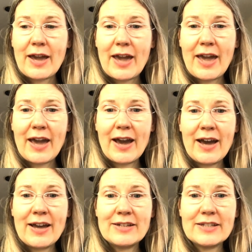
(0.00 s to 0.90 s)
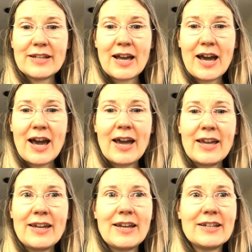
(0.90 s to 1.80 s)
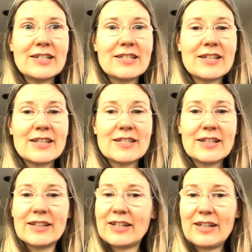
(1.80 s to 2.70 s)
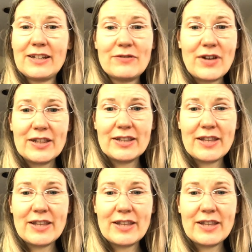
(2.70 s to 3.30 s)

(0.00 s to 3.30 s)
And I just instantly fell in